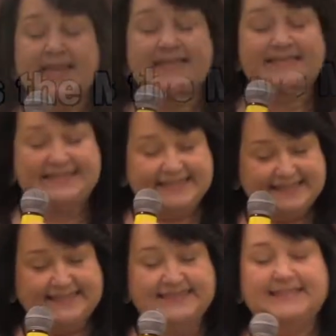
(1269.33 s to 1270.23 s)

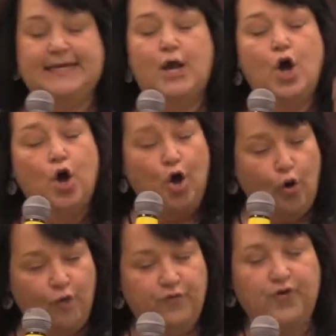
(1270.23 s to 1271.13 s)
Consistency
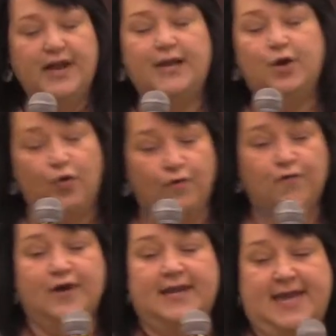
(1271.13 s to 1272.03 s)
over and
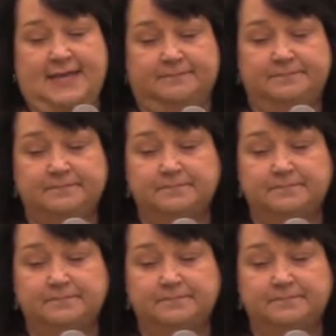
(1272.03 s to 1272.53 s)
over again.